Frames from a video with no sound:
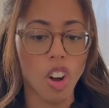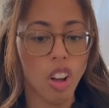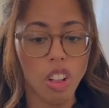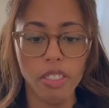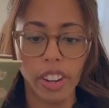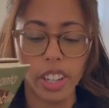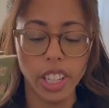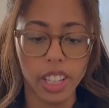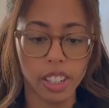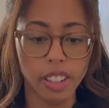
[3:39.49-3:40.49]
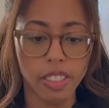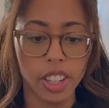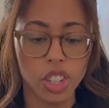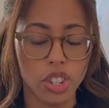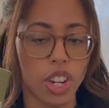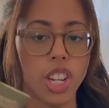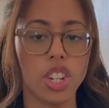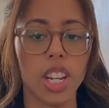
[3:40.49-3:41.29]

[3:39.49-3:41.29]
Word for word: all very eerie, very strange.